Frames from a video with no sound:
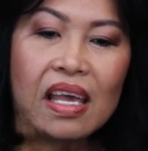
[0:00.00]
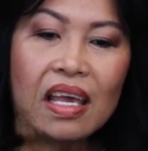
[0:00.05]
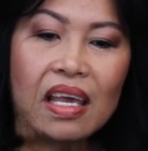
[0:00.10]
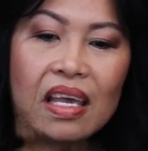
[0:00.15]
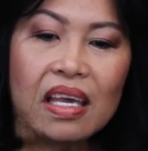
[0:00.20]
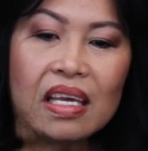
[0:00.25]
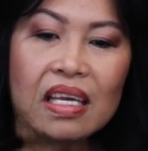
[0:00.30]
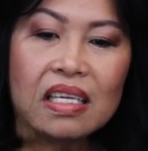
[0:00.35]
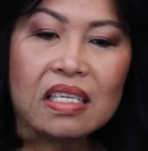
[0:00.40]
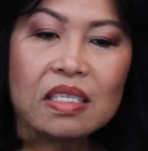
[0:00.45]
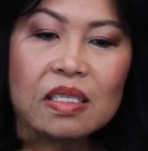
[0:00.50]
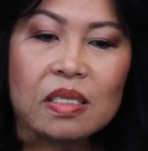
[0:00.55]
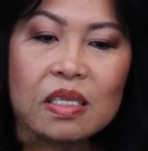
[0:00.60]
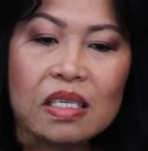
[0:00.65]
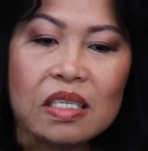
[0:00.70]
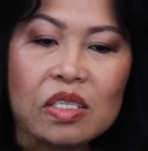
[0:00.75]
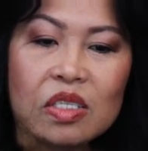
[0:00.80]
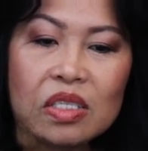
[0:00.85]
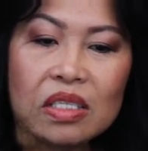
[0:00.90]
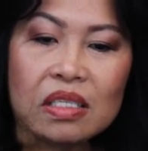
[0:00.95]
It's
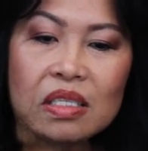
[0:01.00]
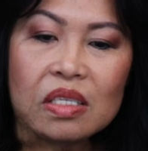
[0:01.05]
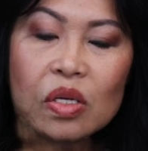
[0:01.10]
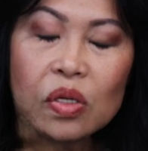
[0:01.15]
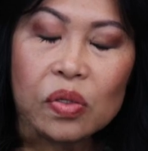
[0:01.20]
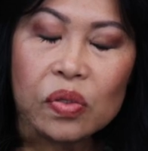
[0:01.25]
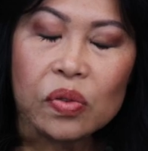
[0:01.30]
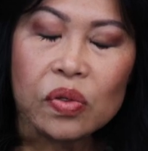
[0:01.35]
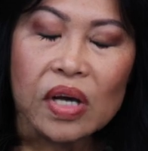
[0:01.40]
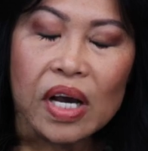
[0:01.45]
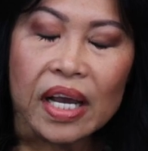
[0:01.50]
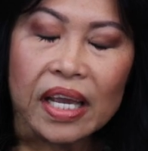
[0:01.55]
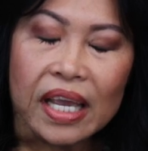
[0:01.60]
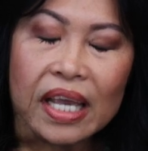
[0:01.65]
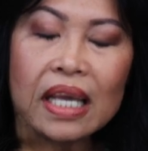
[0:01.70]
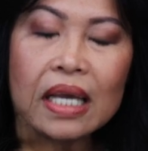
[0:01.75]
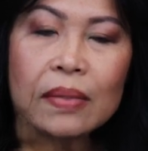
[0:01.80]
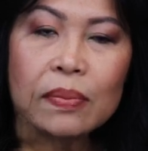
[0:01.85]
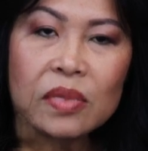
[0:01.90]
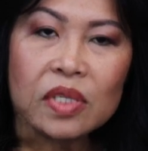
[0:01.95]
just who I
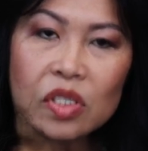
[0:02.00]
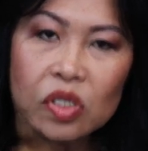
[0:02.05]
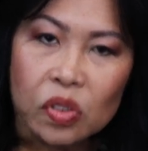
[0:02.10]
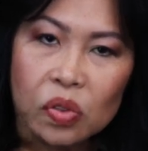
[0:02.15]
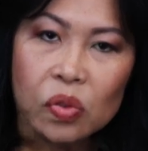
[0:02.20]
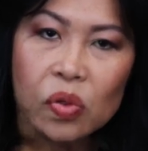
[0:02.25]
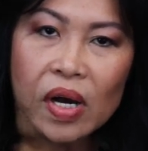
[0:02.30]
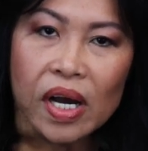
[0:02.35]
am is who